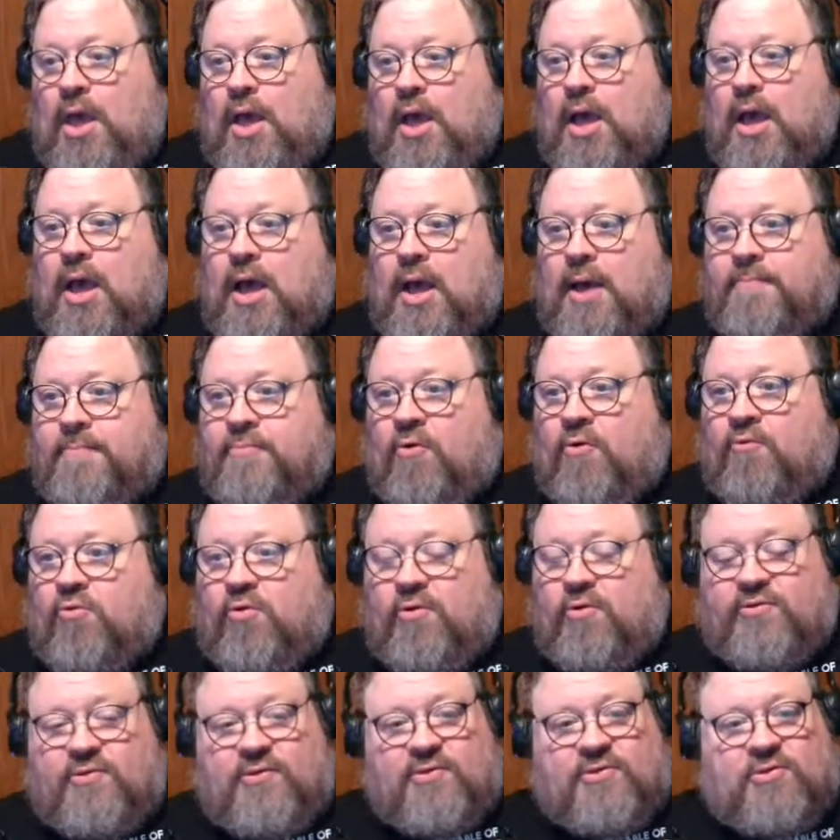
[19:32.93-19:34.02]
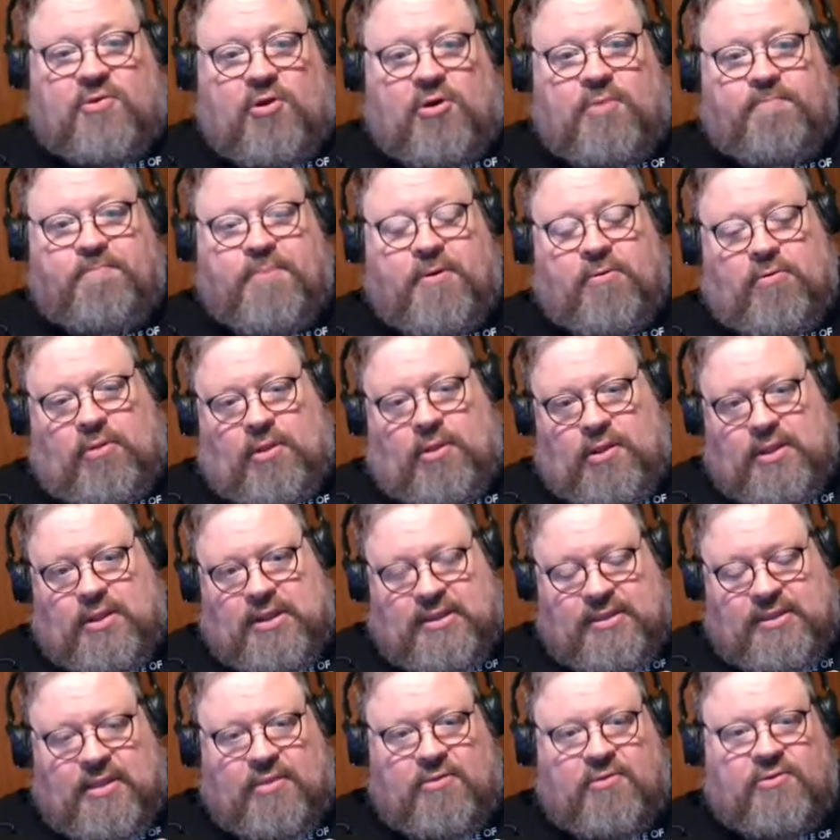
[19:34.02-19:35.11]
Of course, this started paralleling
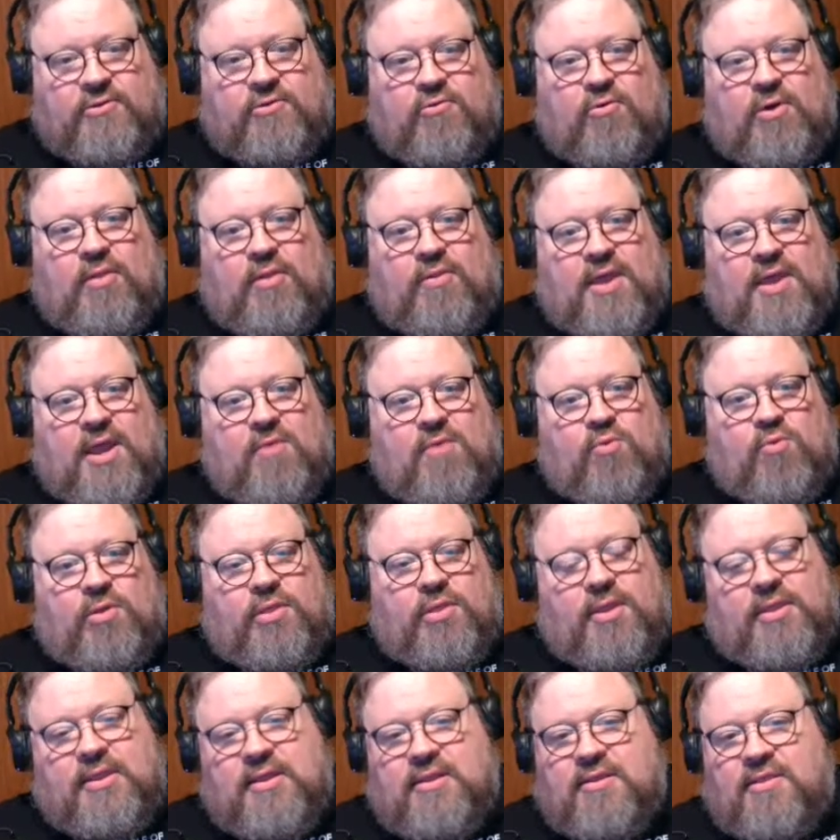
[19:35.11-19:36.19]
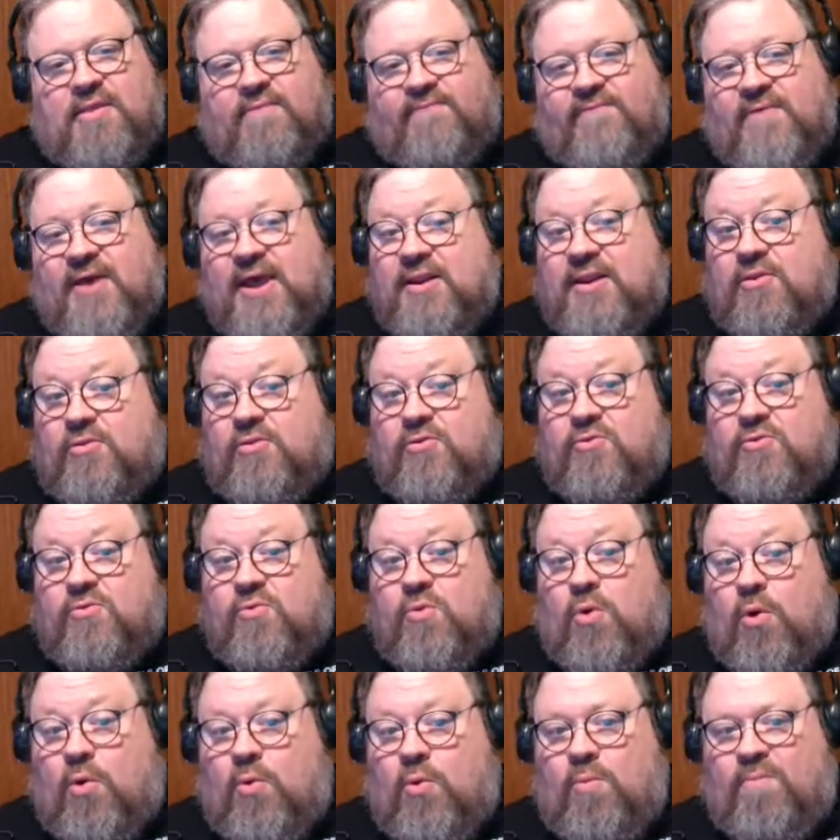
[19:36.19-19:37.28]
another storyline where they needed to find a
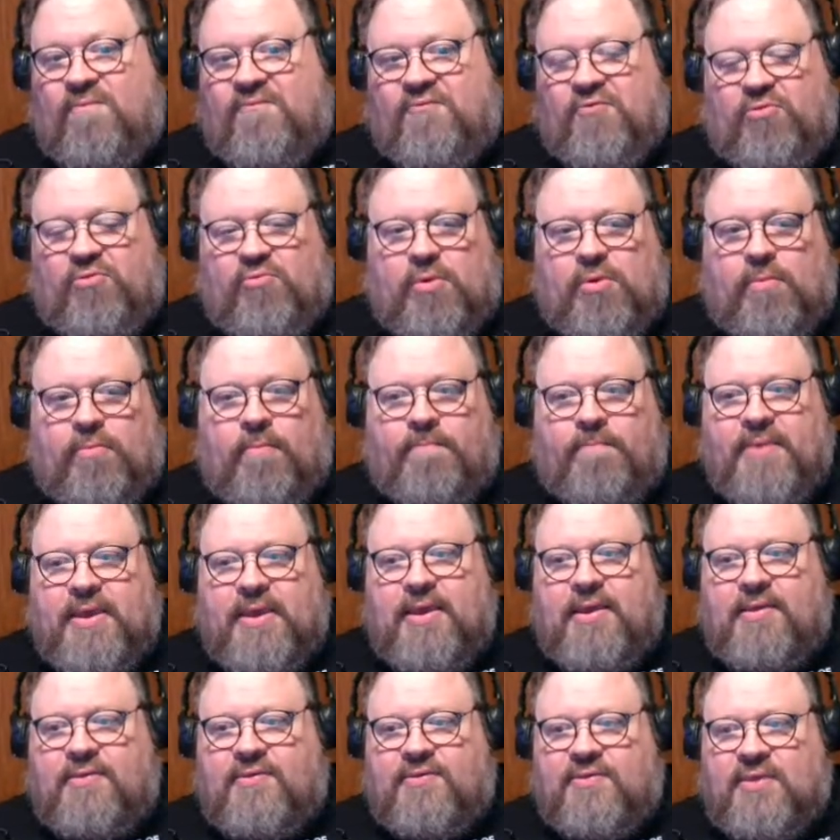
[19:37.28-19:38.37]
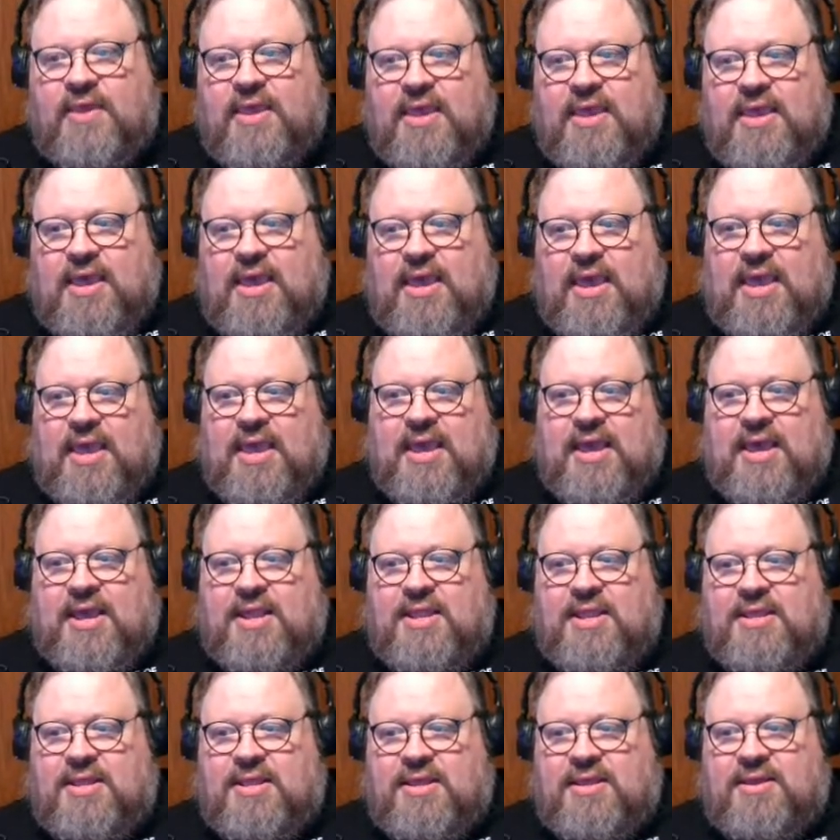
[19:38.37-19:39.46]
new home for the Rebel base,
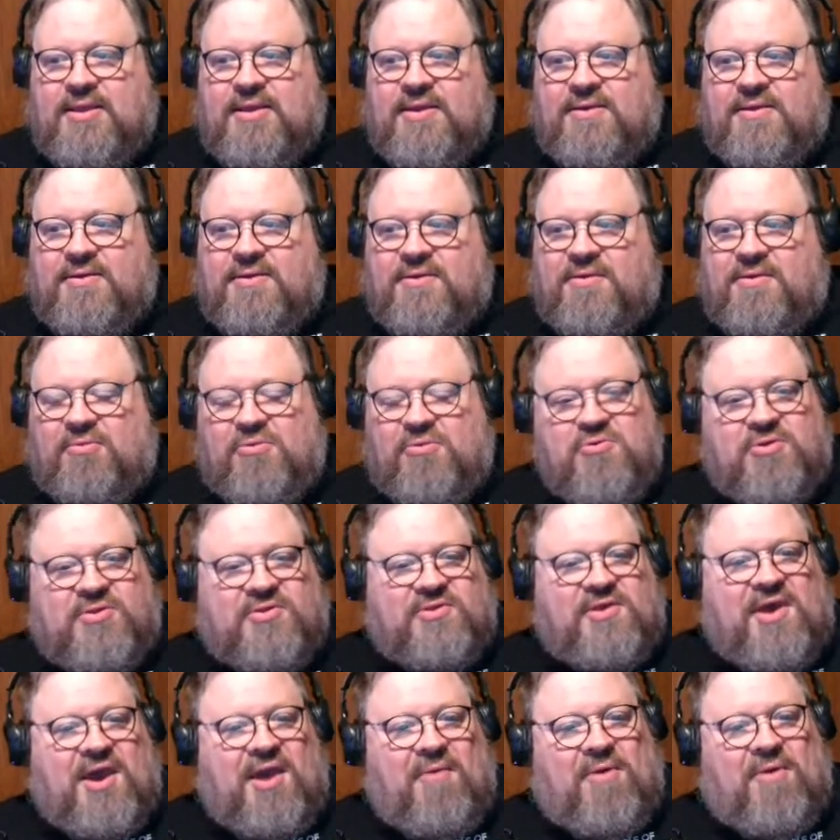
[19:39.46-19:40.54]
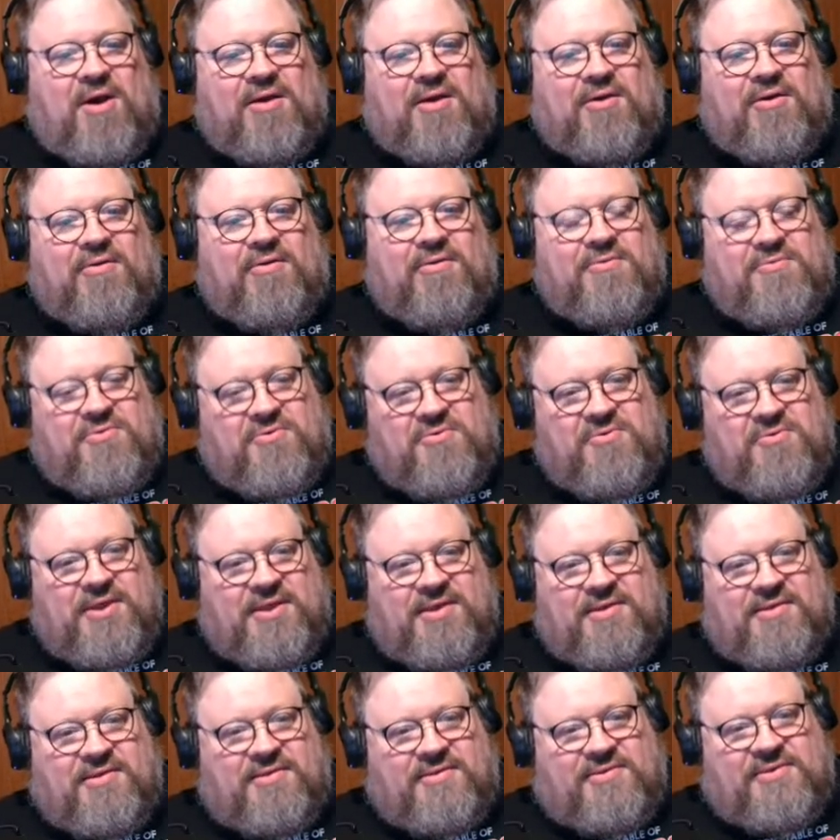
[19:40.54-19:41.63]
and Luke Skywalker, who
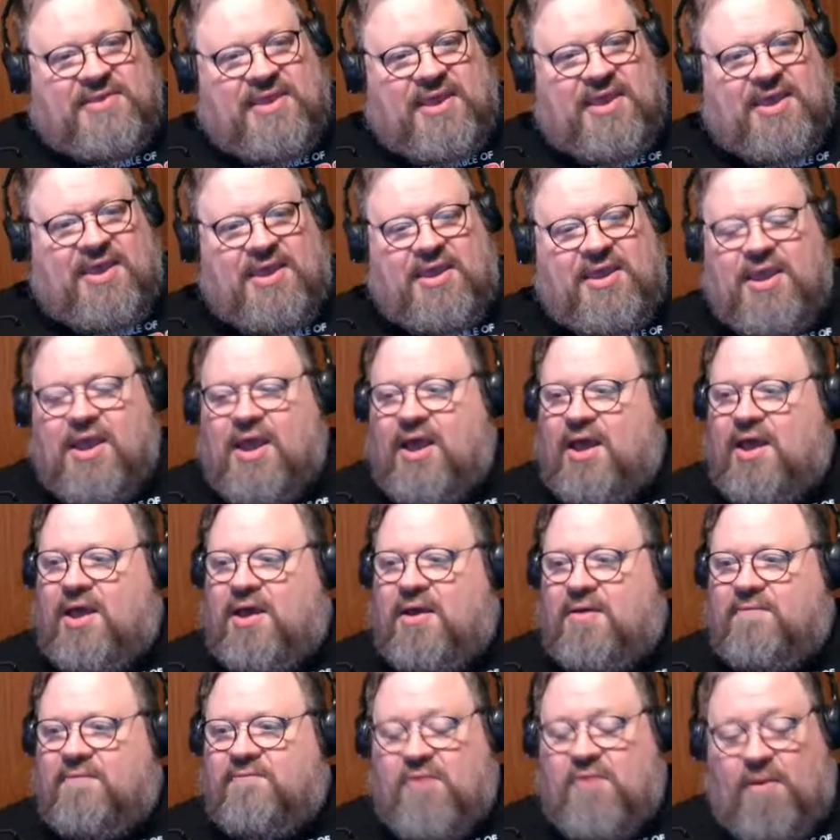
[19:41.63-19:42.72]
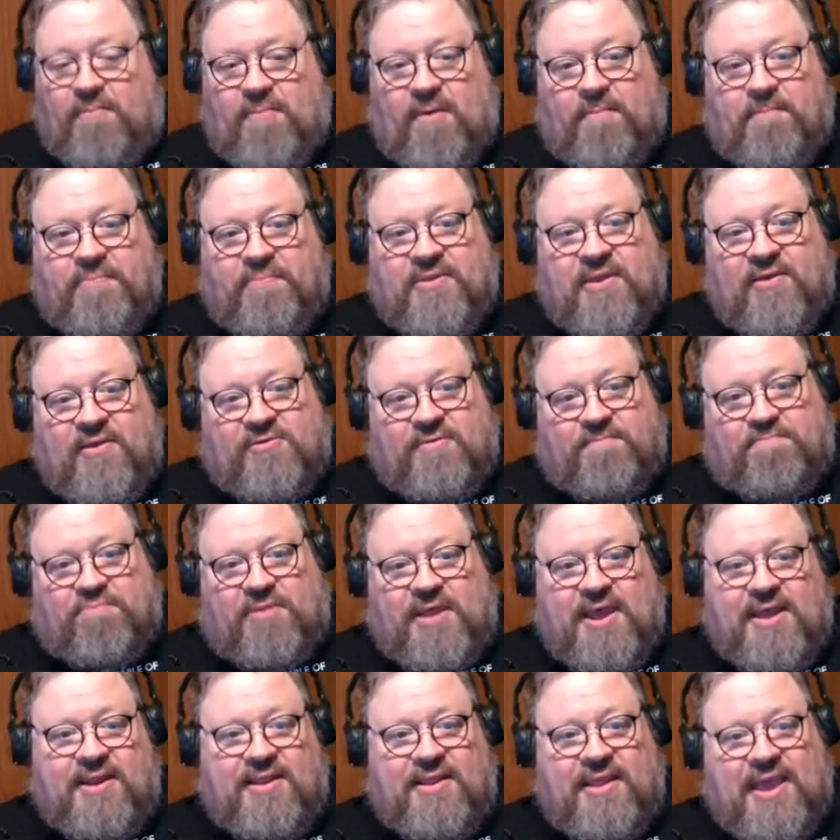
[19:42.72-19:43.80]
is a from a desert
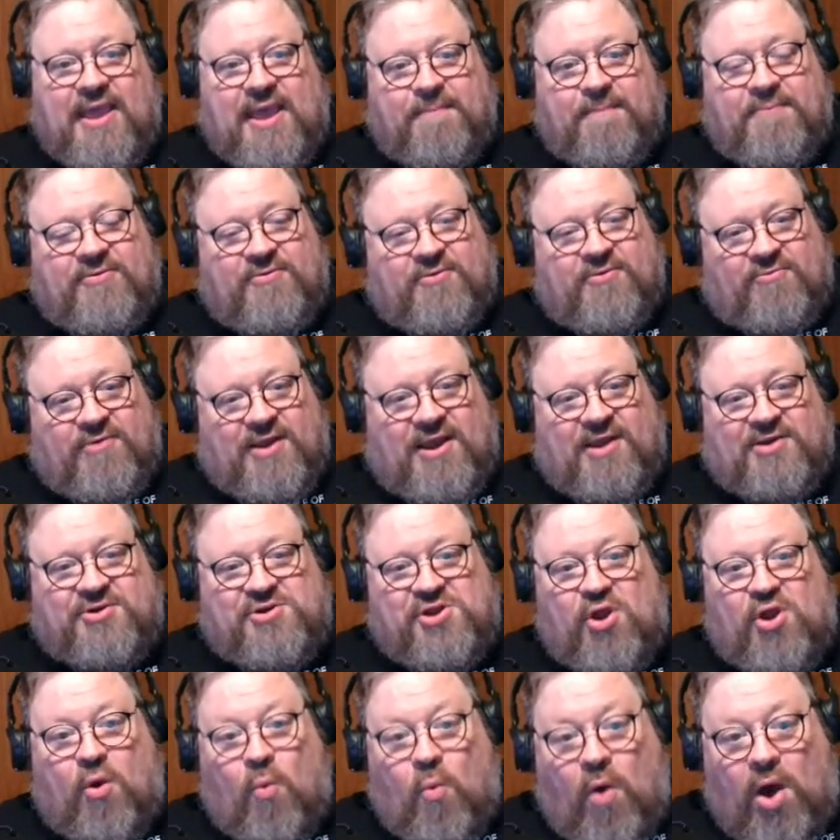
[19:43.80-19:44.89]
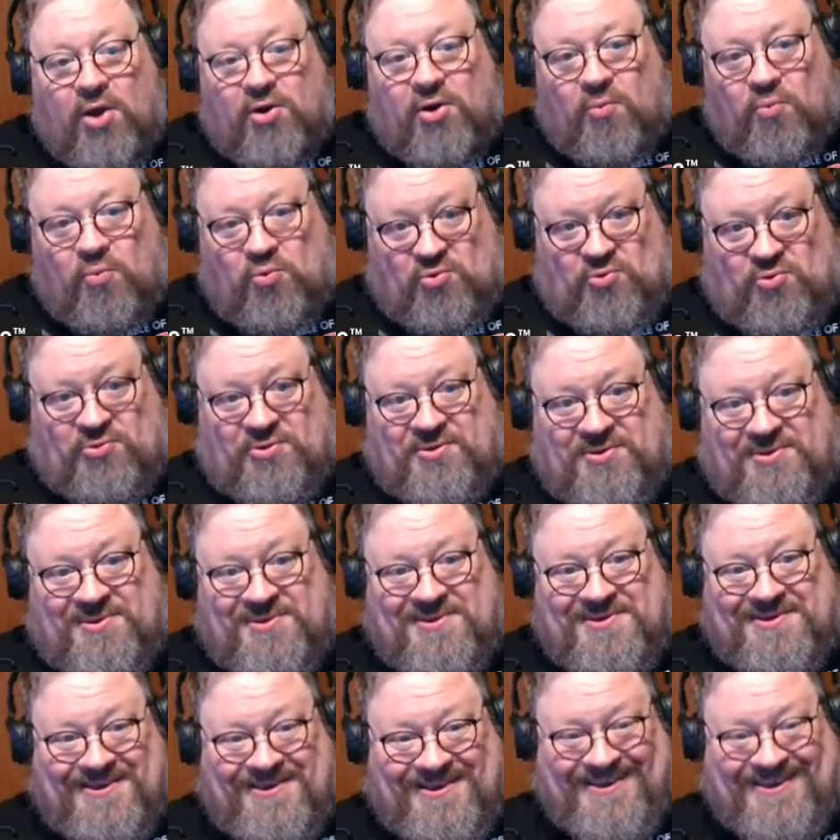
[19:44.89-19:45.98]
planet, happens to crash on a water
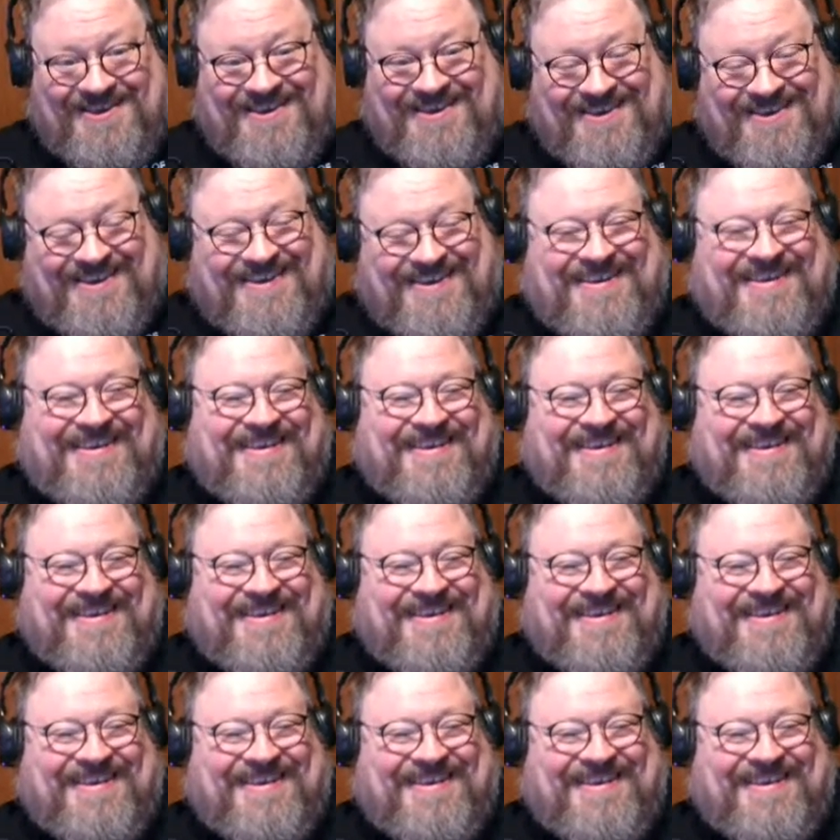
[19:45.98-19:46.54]
world.